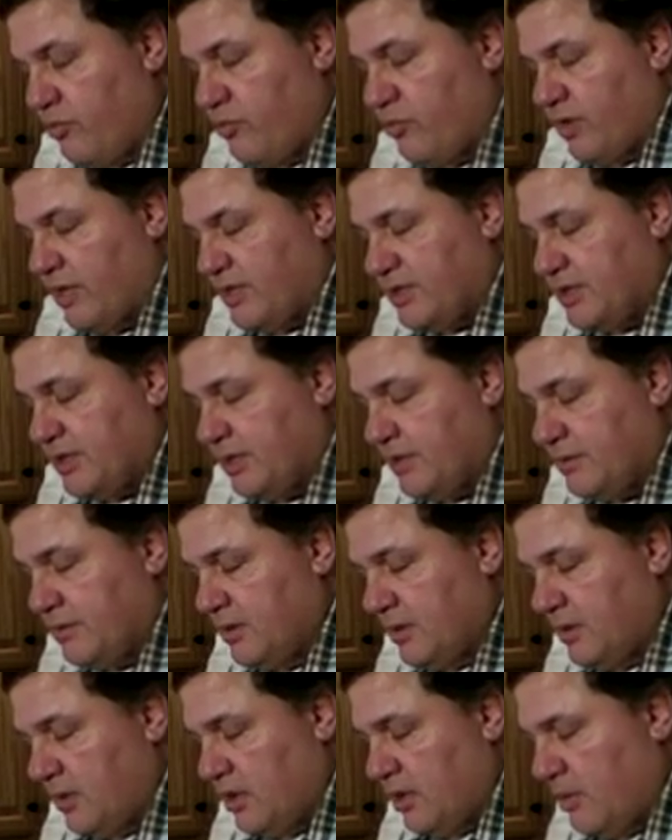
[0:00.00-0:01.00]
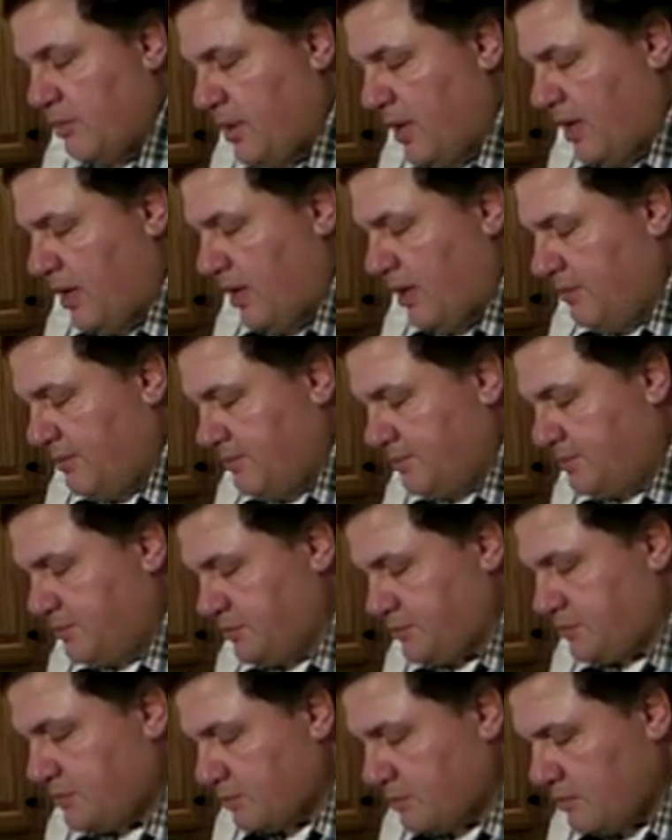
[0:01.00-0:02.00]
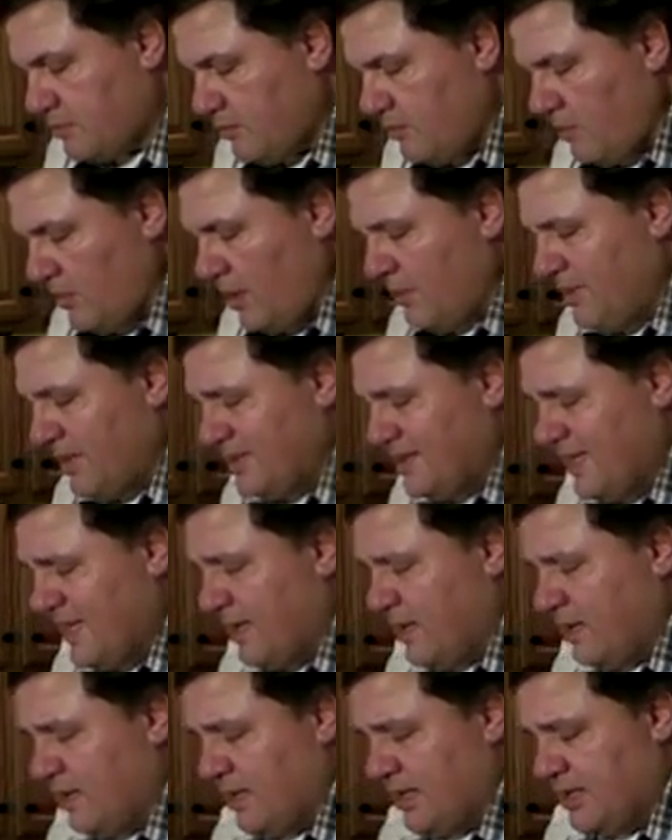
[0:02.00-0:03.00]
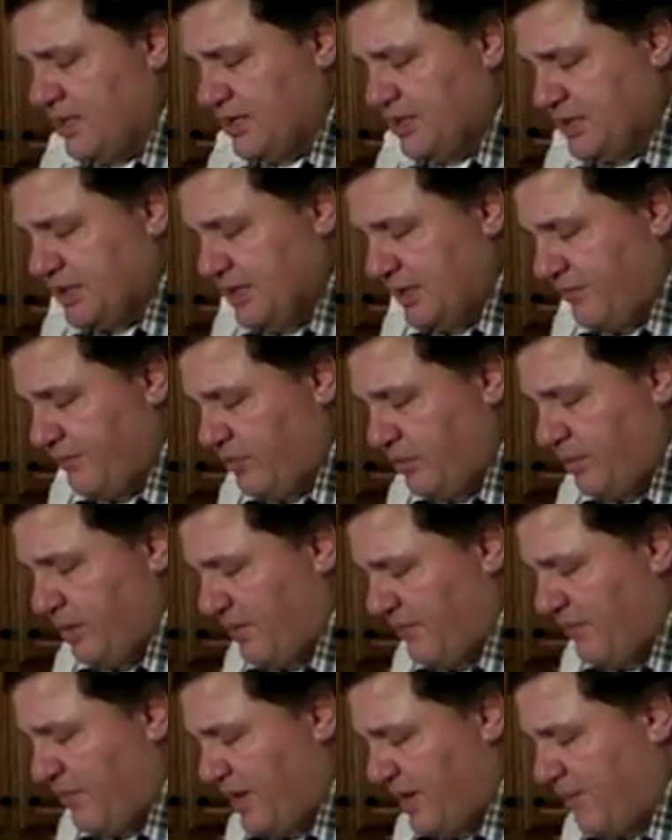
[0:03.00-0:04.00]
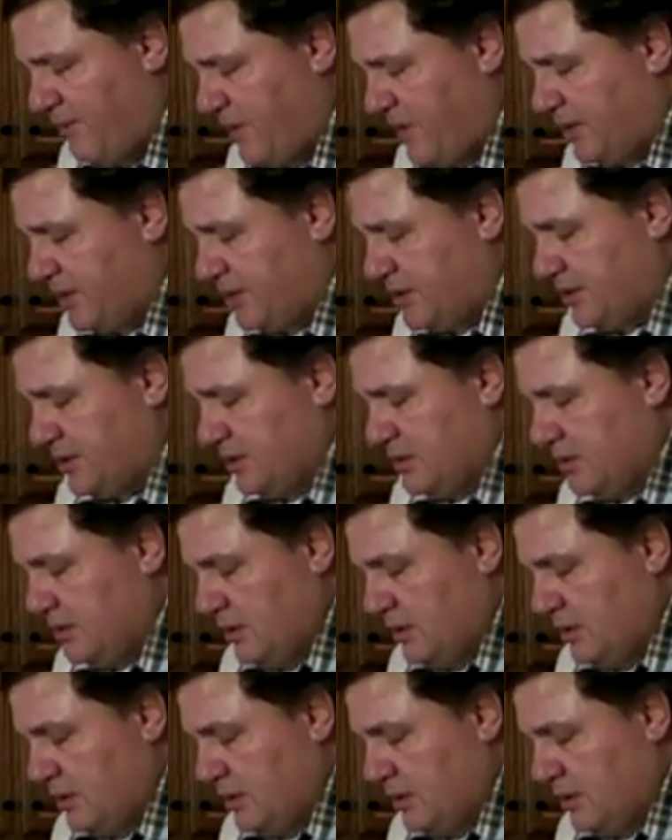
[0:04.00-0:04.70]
dressing in the making. I'm going to take and let this sit for about 5 minutes.